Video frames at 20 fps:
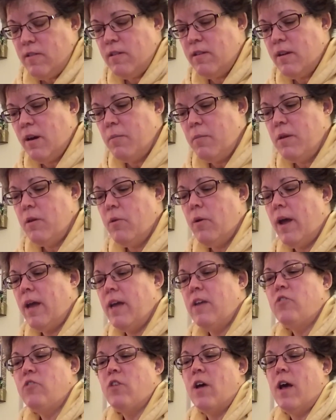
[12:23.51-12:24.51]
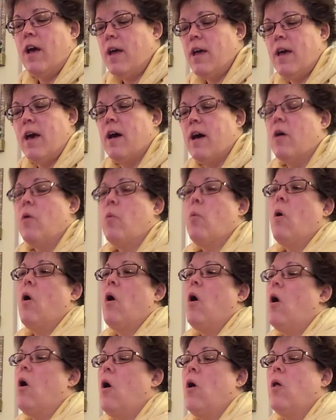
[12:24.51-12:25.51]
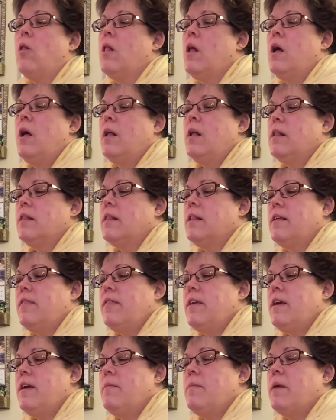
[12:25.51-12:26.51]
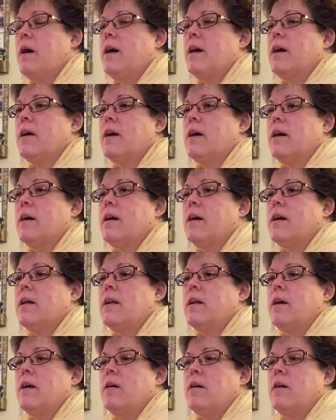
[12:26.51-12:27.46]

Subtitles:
WHAL wall lithium ion